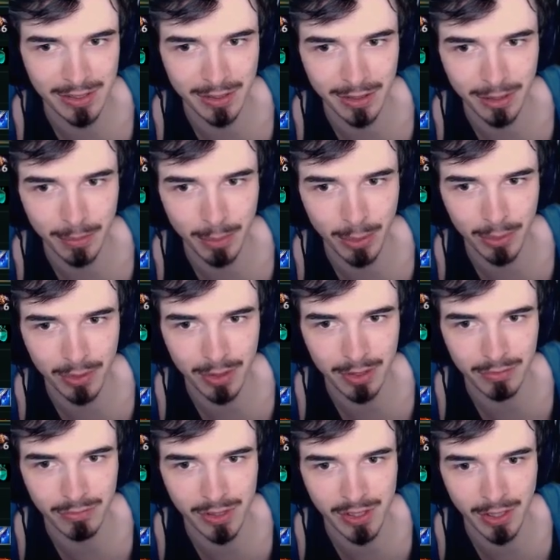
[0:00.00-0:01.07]
the
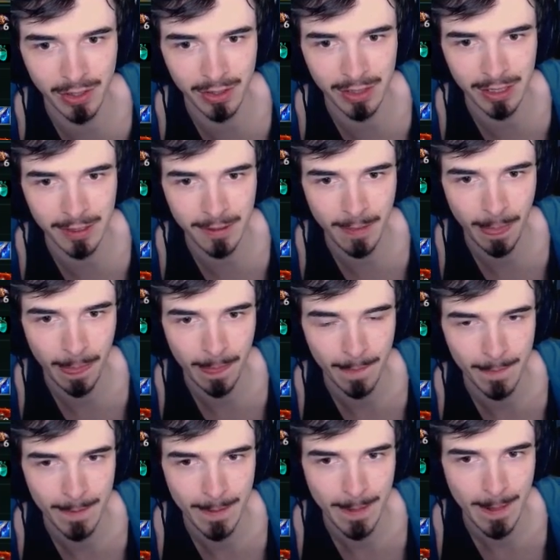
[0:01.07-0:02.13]
LeBlanc returning.
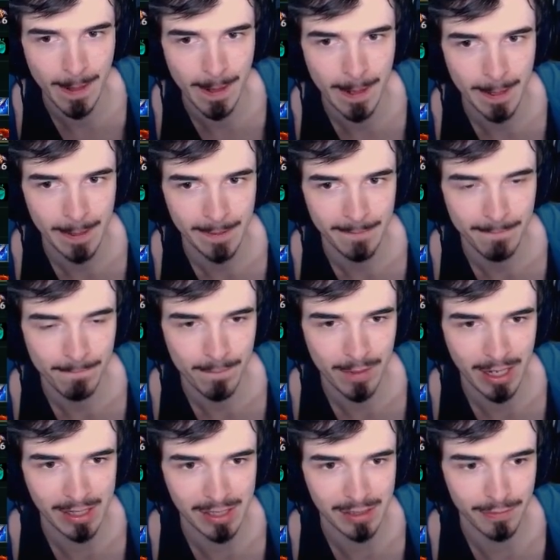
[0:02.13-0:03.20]

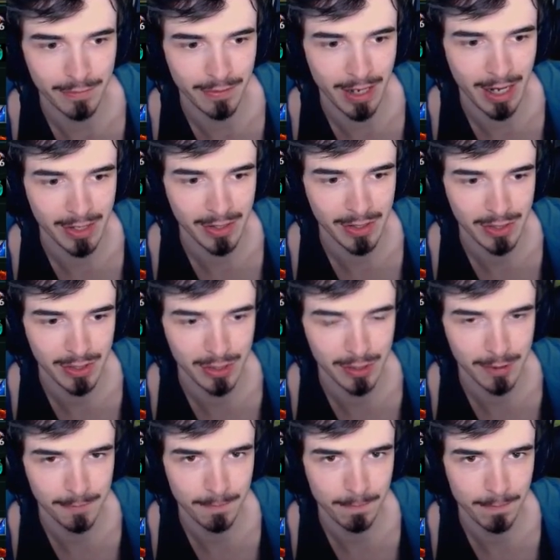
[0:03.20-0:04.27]
Gets the flash.